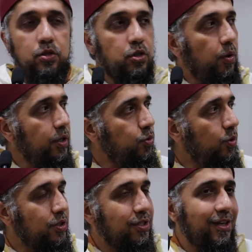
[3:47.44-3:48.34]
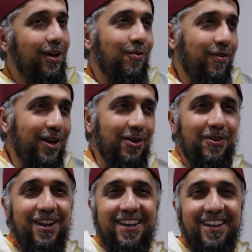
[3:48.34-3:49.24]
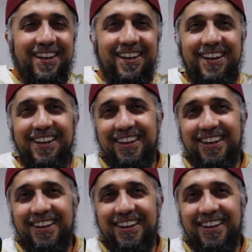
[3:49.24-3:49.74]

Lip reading: So it was, yeah, vacuum cleaner.